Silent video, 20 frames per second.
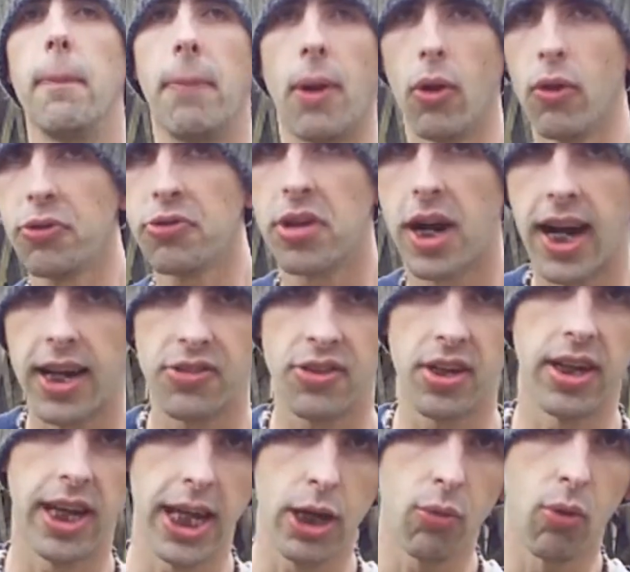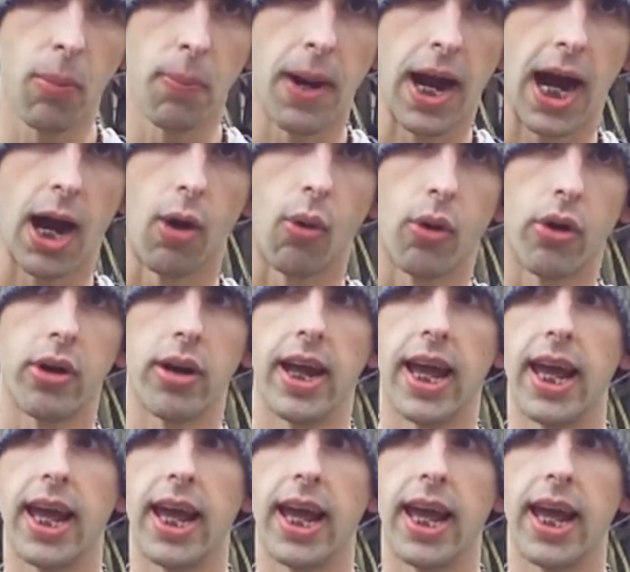both sides get equal power